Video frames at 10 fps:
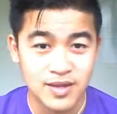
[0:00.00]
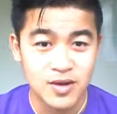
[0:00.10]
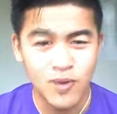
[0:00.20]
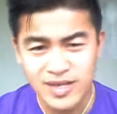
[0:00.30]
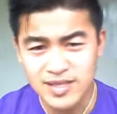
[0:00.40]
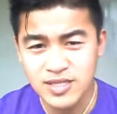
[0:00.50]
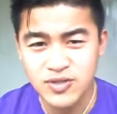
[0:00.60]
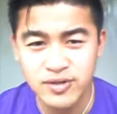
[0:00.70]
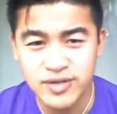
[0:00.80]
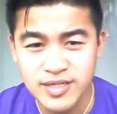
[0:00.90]
Why did
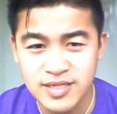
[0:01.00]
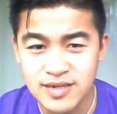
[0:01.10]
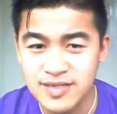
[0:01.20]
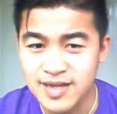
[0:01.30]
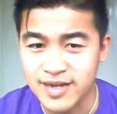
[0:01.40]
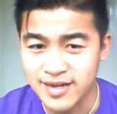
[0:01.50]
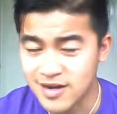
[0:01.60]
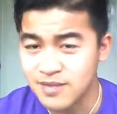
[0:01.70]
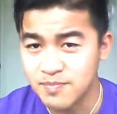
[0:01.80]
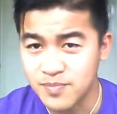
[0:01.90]
you originally sign
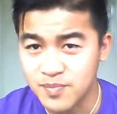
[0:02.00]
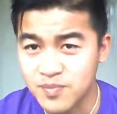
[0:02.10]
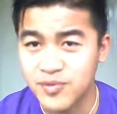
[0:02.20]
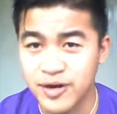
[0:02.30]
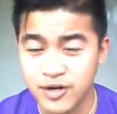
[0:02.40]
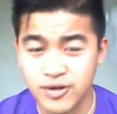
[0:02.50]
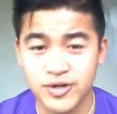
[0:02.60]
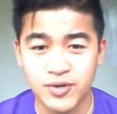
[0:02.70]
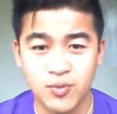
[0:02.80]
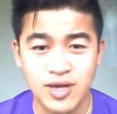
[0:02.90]
up?
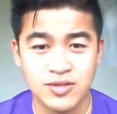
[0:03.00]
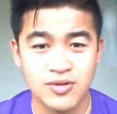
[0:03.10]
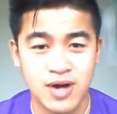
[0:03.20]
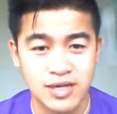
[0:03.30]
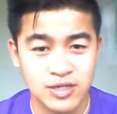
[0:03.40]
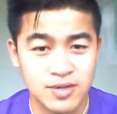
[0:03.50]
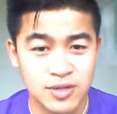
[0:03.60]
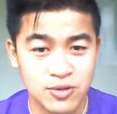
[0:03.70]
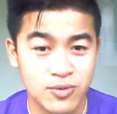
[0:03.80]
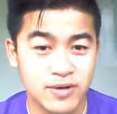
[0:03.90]
Record what you actually
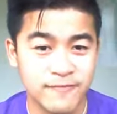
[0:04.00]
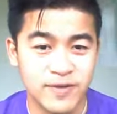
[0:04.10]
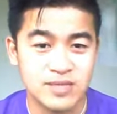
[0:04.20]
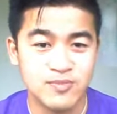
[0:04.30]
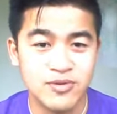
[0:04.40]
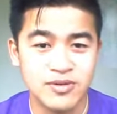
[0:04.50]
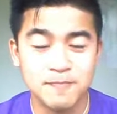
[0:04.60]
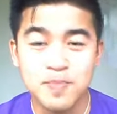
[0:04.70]
do on Facebook.